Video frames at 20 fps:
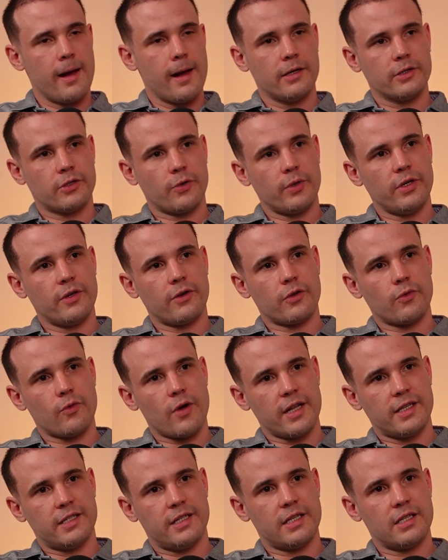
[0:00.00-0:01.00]
So when you've got the
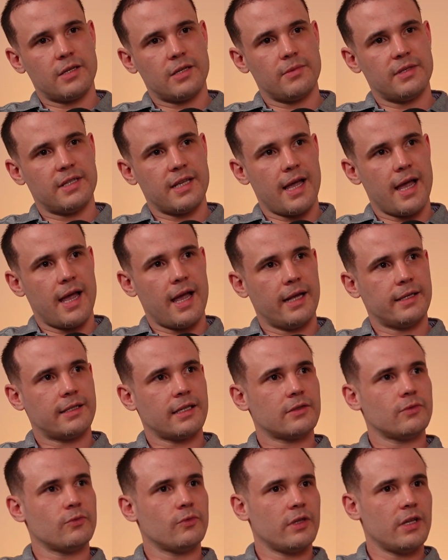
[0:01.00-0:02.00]
right systems there, it
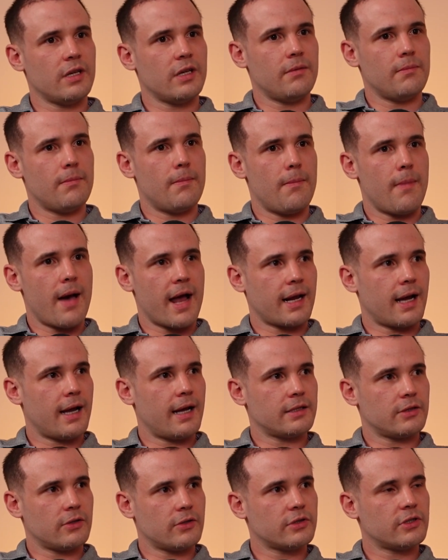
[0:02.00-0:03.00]
doesn't really matter
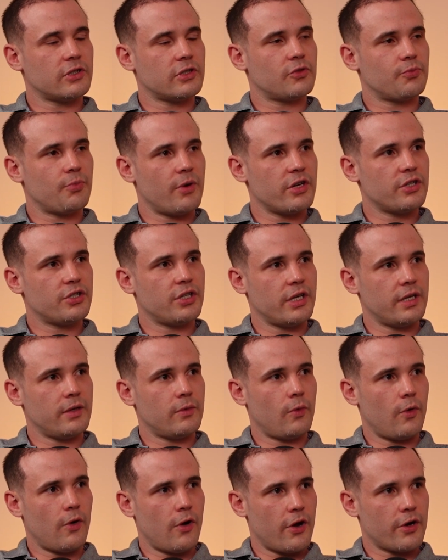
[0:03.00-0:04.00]
as long as the spreadsheet
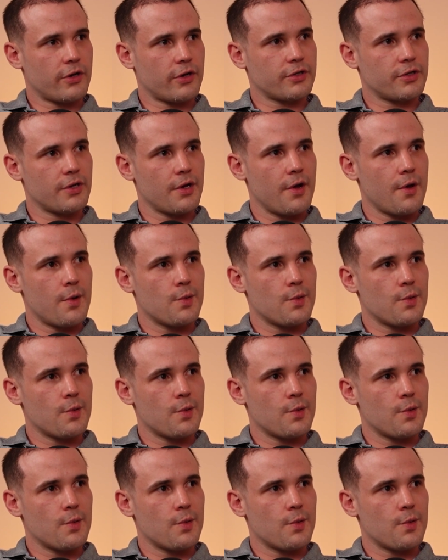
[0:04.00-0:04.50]
works.